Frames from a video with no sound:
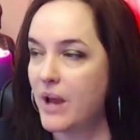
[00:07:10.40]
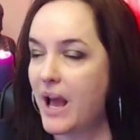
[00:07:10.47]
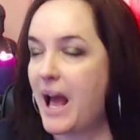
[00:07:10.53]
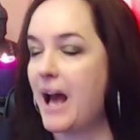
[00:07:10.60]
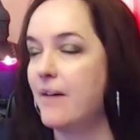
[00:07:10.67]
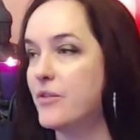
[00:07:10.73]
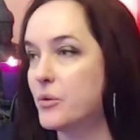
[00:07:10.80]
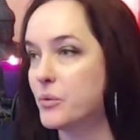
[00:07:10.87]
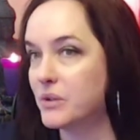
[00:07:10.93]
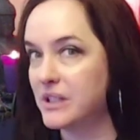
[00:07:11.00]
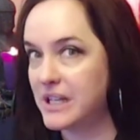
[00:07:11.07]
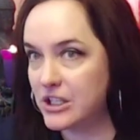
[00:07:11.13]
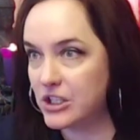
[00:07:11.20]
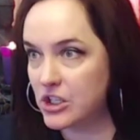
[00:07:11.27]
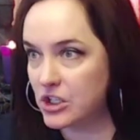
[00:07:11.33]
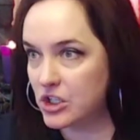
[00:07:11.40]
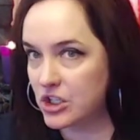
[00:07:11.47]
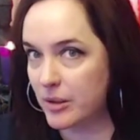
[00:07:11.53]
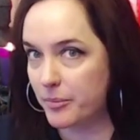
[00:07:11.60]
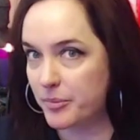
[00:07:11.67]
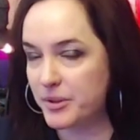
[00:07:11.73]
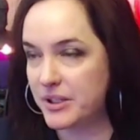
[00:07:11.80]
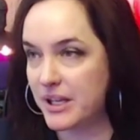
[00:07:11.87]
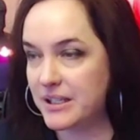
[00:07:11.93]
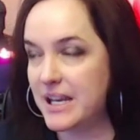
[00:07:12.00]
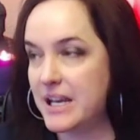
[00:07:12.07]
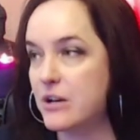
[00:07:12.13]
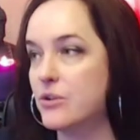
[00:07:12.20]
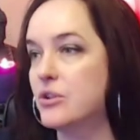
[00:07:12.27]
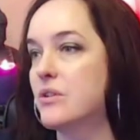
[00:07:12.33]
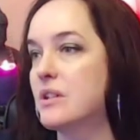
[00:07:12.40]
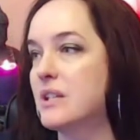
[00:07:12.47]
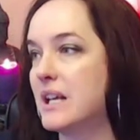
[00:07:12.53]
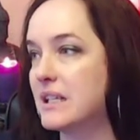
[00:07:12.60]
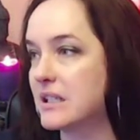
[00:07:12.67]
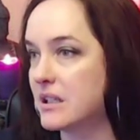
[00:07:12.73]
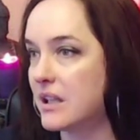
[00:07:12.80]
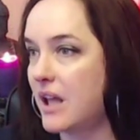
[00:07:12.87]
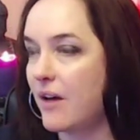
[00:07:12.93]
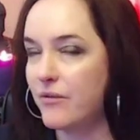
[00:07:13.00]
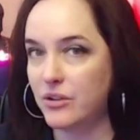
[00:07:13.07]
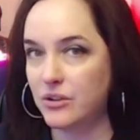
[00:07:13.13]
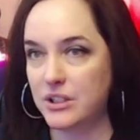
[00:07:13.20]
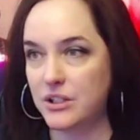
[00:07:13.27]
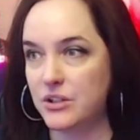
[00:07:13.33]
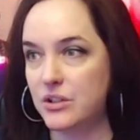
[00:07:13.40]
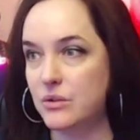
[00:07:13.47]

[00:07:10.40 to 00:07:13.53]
have the relationships that take her to the next level and